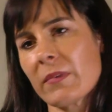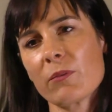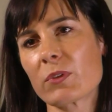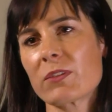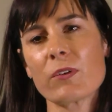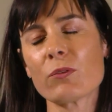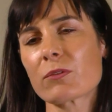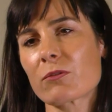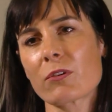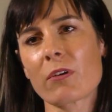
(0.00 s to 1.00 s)
it was
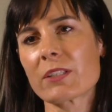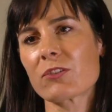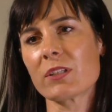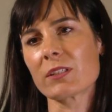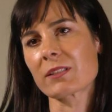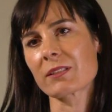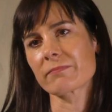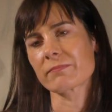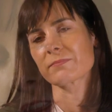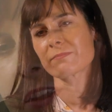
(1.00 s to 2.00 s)
filled through Christ Jesus.
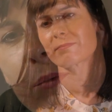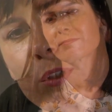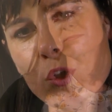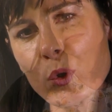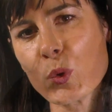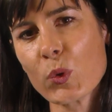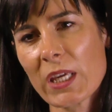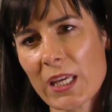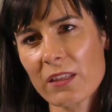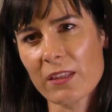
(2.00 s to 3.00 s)
I think there were two
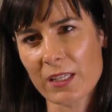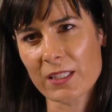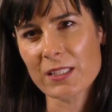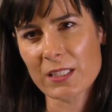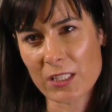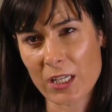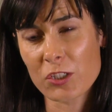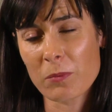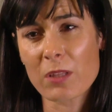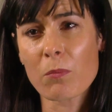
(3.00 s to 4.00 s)
key things that
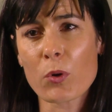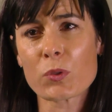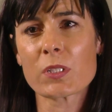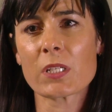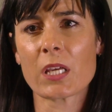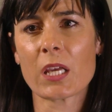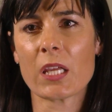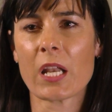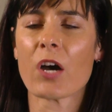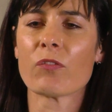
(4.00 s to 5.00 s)
touched me the most
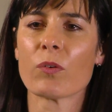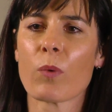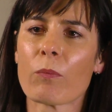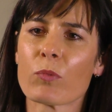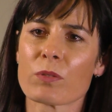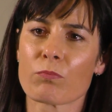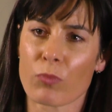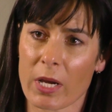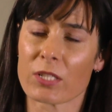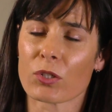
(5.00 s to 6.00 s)
in Alpha. One was
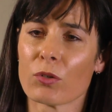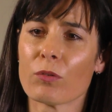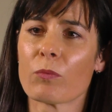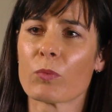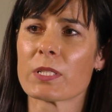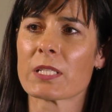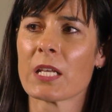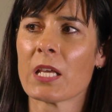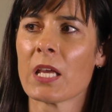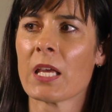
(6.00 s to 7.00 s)
practical. It was
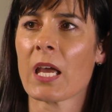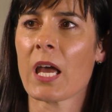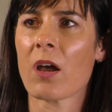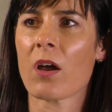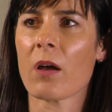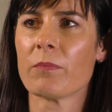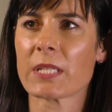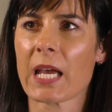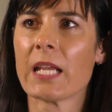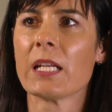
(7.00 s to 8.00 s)

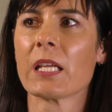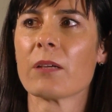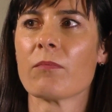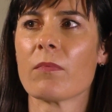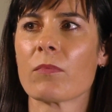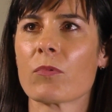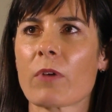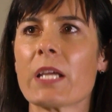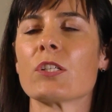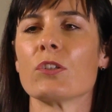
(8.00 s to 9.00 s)
obtaining
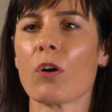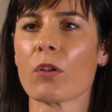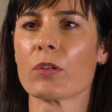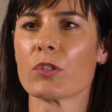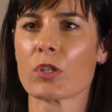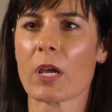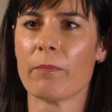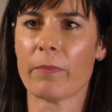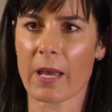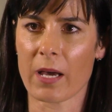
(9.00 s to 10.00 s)
greater knowledge
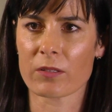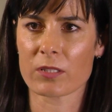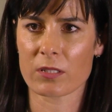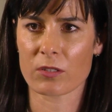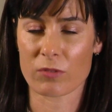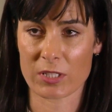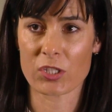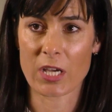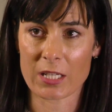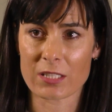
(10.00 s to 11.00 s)
about
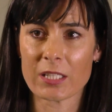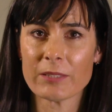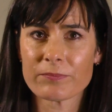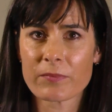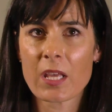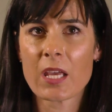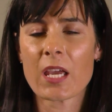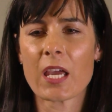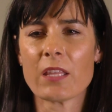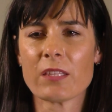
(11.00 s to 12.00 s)
Christianity.
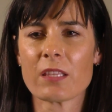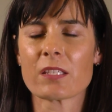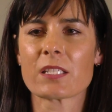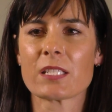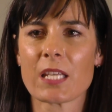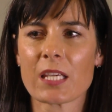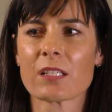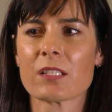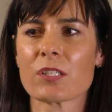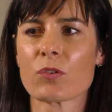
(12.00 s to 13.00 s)
And then the
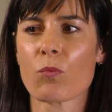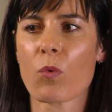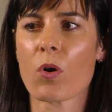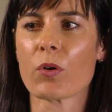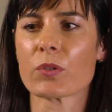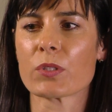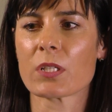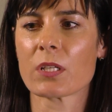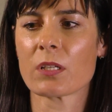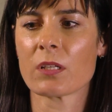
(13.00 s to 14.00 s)
second
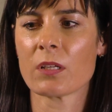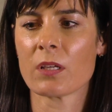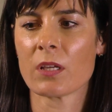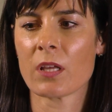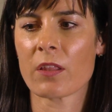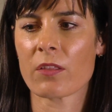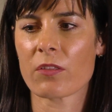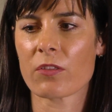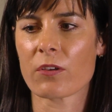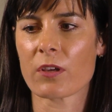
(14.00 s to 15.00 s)
was
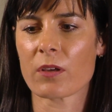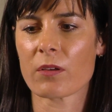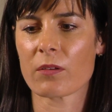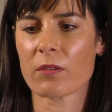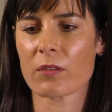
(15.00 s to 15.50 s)
the